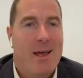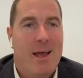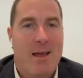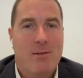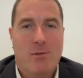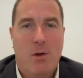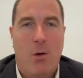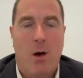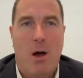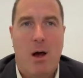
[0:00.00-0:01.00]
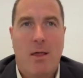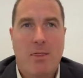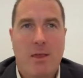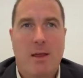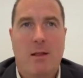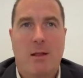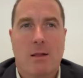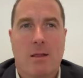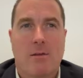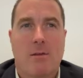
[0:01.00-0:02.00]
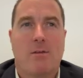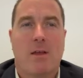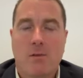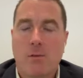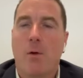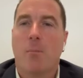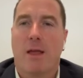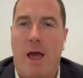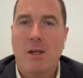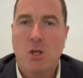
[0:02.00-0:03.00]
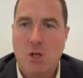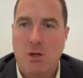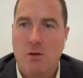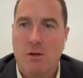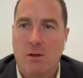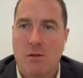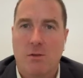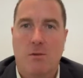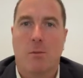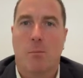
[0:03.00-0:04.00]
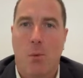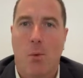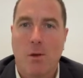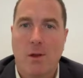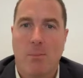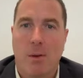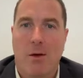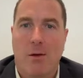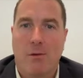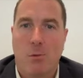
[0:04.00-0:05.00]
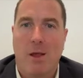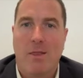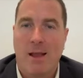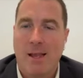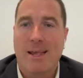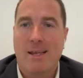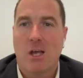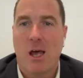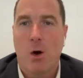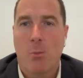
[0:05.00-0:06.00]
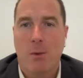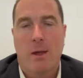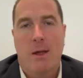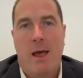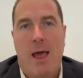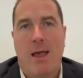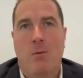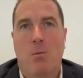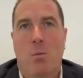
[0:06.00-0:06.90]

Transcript: And so I think there's a sense of obligation to support your parents when they need your help. And